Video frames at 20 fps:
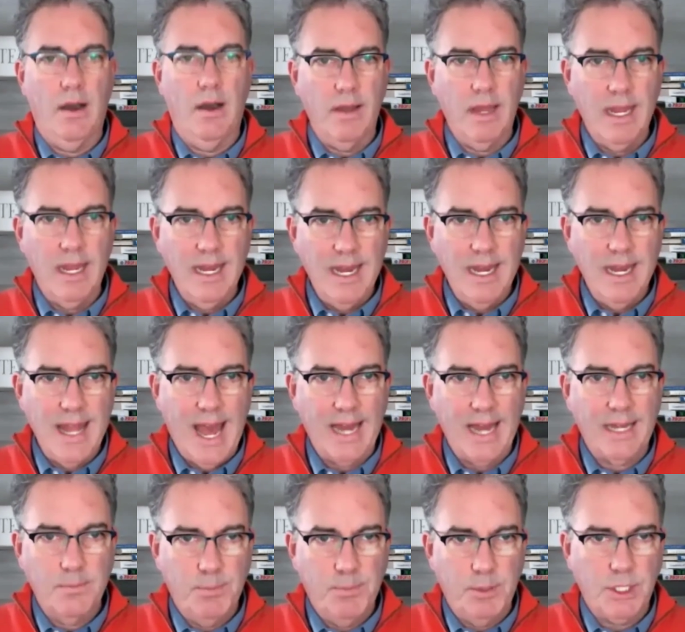in that
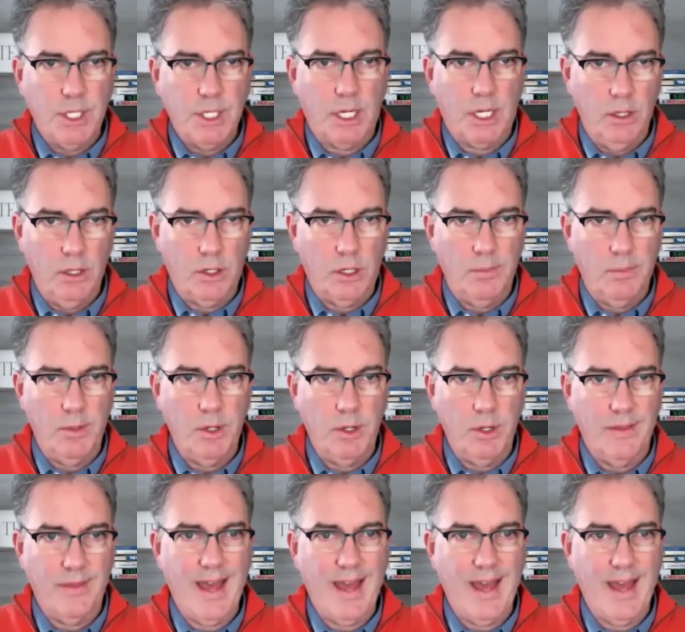particular community.